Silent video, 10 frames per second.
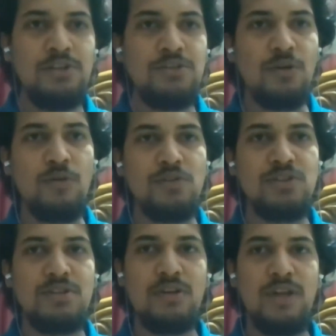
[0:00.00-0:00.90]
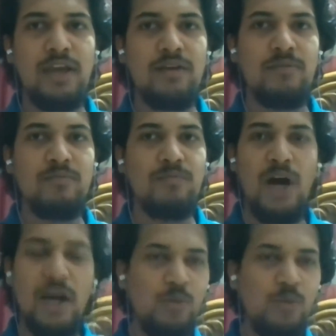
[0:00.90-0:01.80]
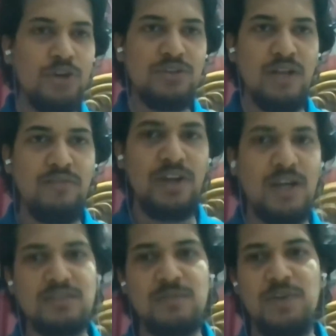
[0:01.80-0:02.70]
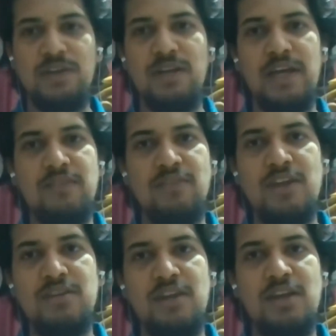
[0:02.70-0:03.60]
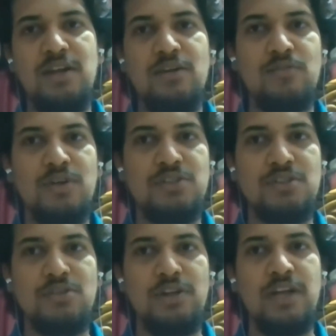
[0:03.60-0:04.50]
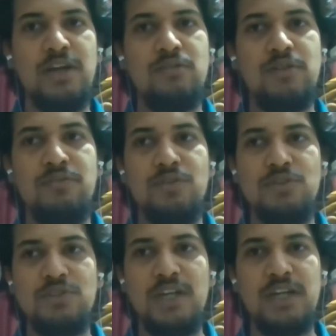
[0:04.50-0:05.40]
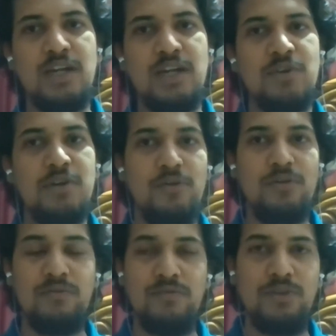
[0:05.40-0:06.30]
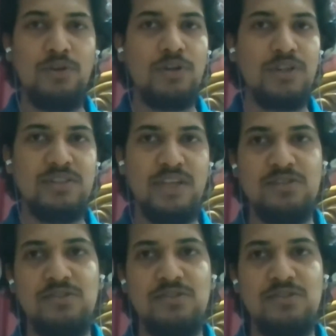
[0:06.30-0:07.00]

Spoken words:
So just like unmute yourself and ask me like if there is any kind of question or any kind of confusion that comes around during this session.